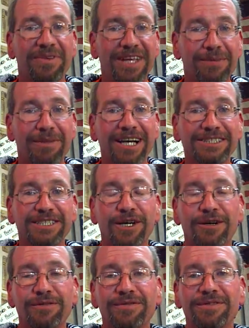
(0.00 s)
get
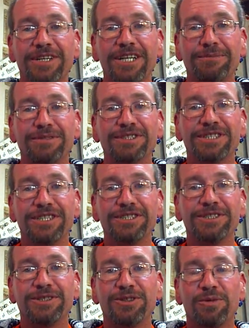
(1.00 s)
myself in a
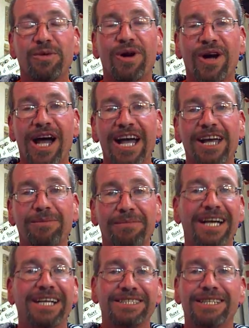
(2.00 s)
position to where I can
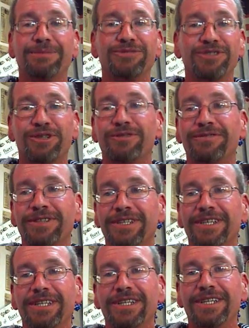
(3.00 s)
make some sort of
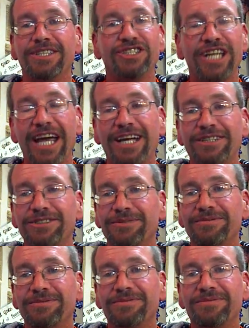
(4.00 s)
change.
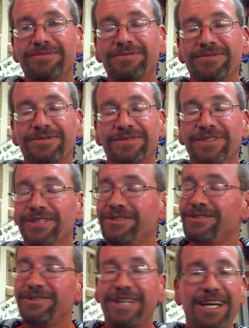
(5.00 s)

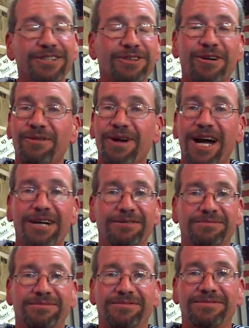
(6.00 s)
This things aren't right.
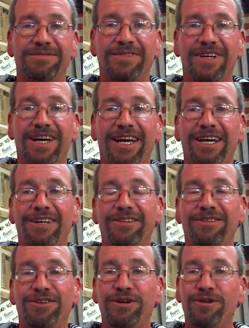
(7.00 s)

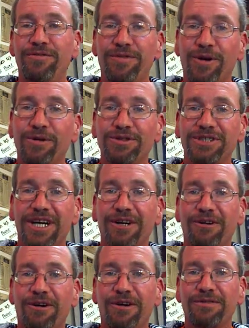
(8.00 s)
And you folks
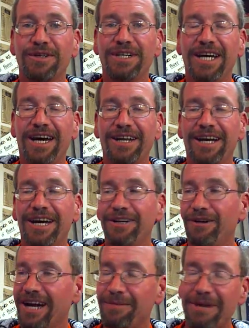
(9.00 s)
down in Crawford County, I
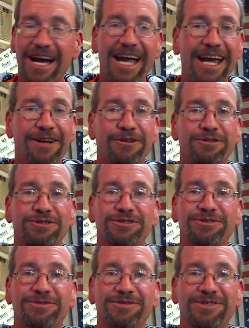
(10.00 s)
know I got my haters.
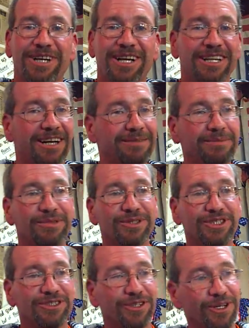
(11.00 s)
a lot of
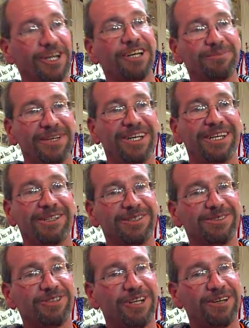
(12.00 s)
people just look at me
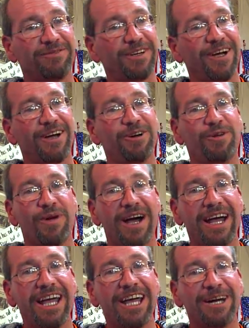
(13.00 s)
and try to figure out who
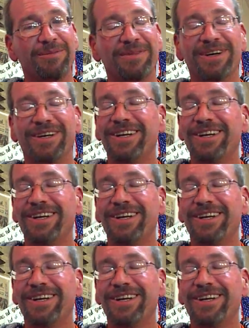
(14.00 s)
I am.